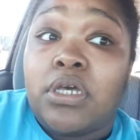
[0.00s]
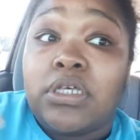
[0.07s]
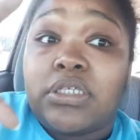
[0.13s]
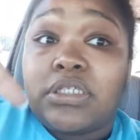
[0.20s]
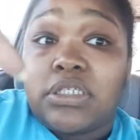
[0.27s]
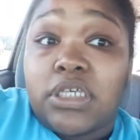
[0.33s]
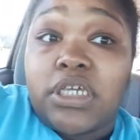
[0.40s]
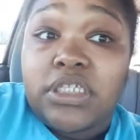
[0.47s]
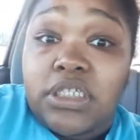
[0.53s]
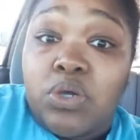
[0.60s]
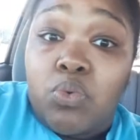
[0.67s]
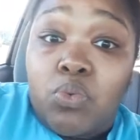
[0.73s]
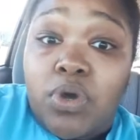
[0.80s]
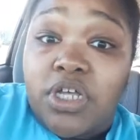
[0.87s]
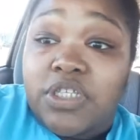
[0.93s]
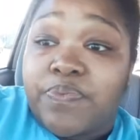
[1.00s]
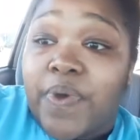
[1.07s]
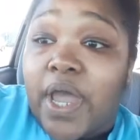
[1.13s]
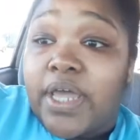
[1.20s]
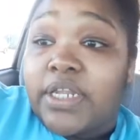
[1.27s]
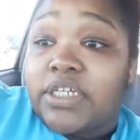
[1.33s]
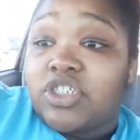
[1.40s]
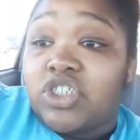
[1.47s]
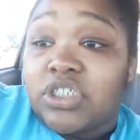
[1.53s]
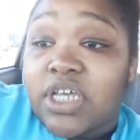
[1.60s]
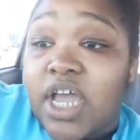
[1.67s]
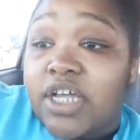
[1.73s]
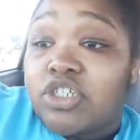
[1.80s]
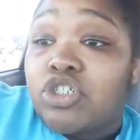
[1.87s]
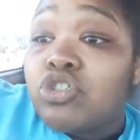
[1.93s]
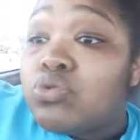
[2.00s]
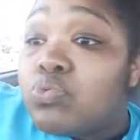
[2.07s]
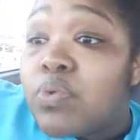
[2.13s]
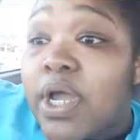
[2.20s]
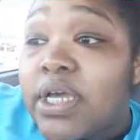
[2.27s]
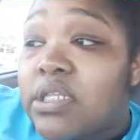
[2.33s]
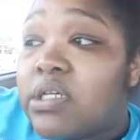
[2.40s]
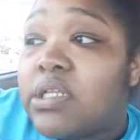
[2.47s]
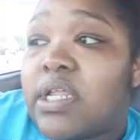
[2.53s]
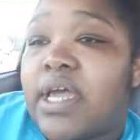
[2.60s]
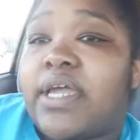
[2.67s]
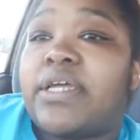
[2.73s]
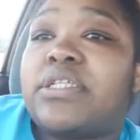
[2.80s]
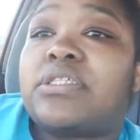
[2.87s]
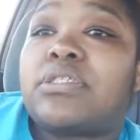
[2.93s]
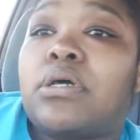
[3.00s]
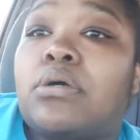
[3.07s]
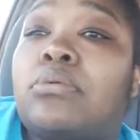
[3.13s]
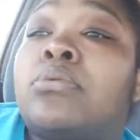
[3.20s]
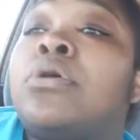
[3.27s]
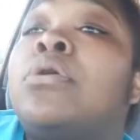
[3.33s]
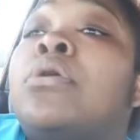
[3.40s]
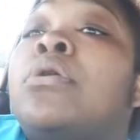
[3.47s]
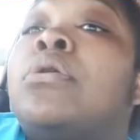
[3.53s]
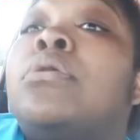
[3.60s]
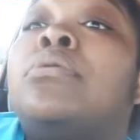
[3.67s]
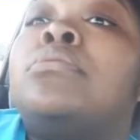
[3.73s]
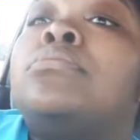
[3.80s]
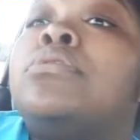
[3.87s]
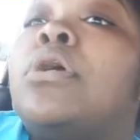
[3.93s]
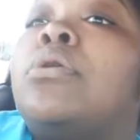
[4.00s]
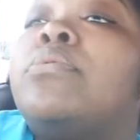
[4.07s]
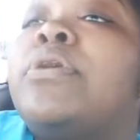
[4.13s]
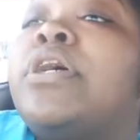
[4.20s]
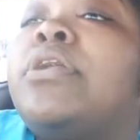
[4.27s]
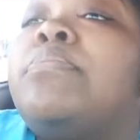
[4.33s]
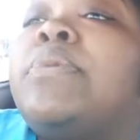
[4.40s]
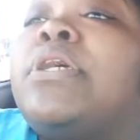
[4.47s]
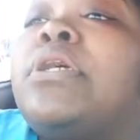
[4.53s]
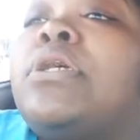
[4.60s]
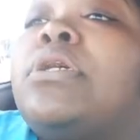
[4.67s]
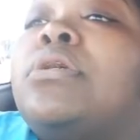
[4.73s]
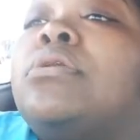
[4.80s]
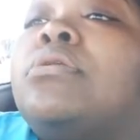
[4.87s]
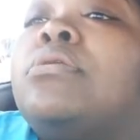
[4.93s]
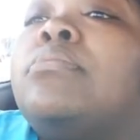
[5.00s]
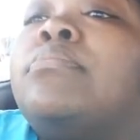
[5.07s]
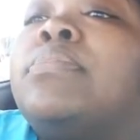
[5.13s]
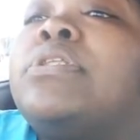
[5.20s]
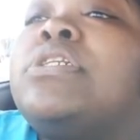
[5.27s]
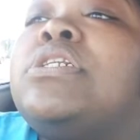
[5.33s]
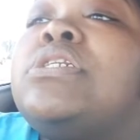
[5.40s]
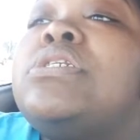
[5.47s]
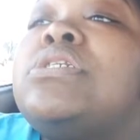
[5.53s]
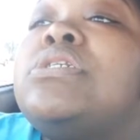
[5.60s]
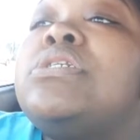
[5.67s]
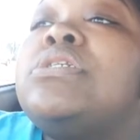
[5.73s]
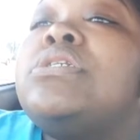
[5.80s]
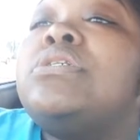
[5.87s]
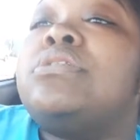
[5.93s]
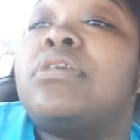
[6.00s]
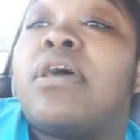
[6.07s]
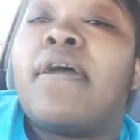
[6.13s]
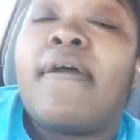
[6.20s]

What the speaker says: 6 in one spot, and then she's got 2 regular lanes. So don't hit me, please.